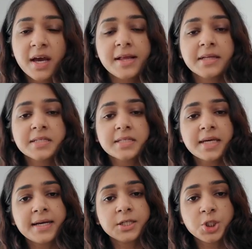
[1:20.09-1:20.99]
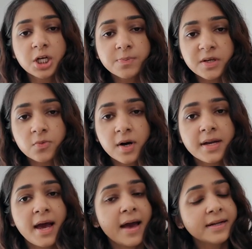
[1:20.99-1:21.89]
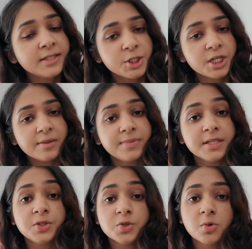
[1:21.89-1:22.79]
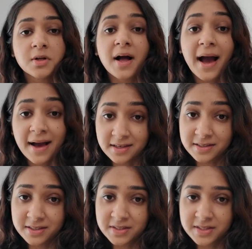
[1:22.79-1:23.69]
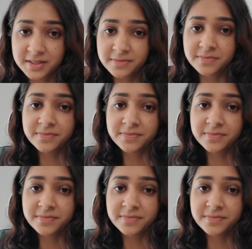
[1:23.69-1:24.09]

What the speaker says: and this is a GLP-1 and GIP dual agonist.